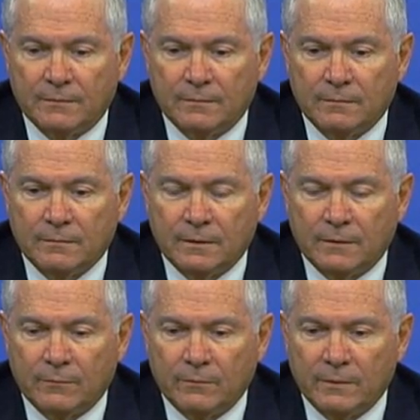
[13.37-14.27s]
of
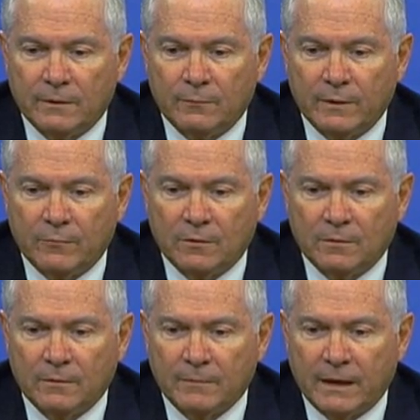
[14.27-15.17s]
repealing the law that
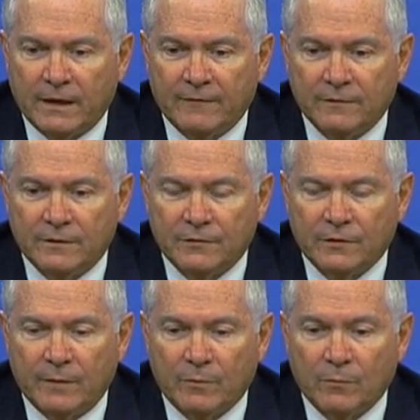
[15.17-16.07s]
bans gays and
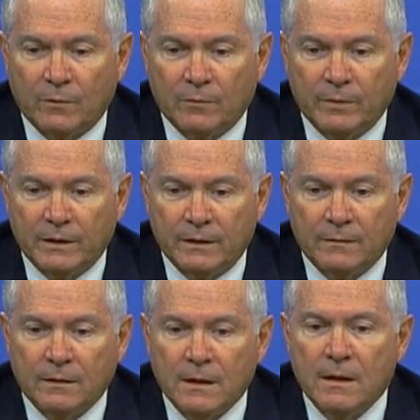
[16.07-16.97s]
lesbians from
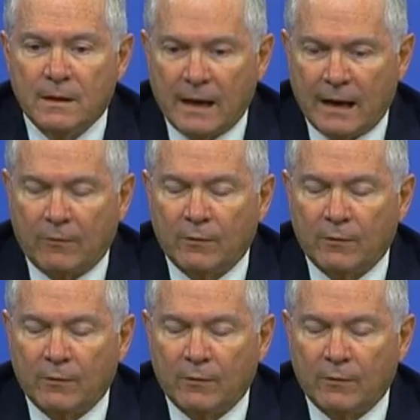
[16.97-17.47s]
serving openly.